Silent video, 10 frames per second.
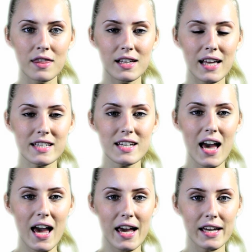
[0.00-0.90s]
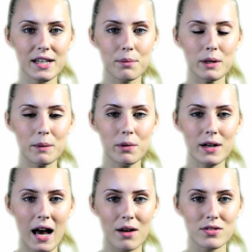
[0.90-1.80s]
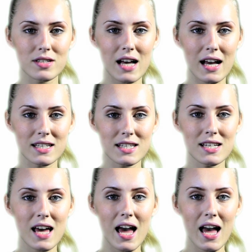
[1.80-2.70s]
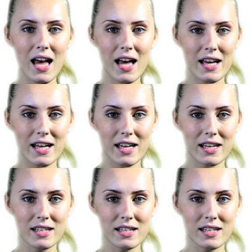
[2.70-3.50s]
The letter A can be pronounced as A.